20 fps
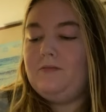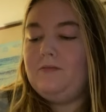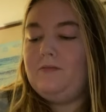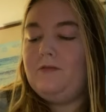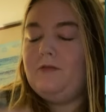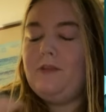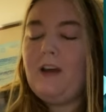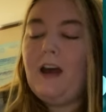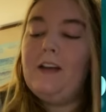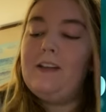
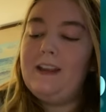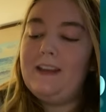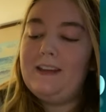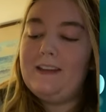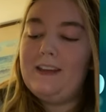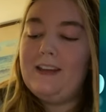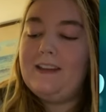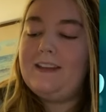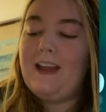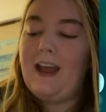well, like
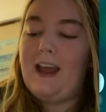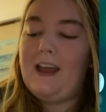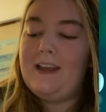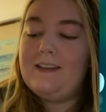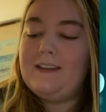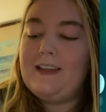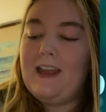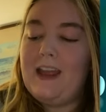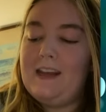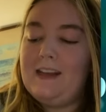this has
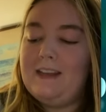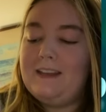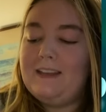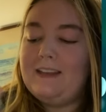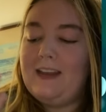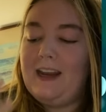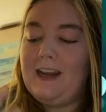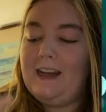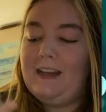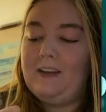the
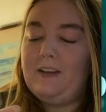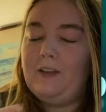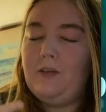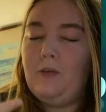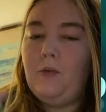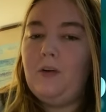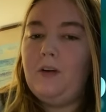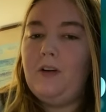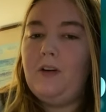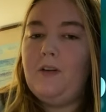anesthetic, the
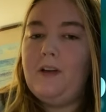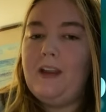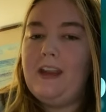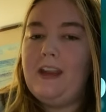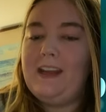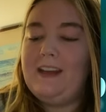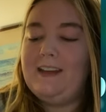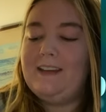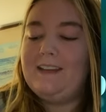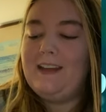oral
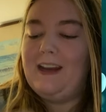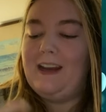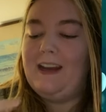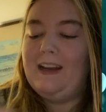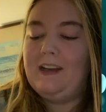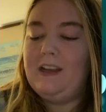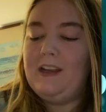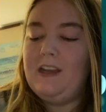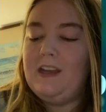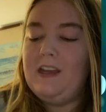
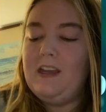anesthetic.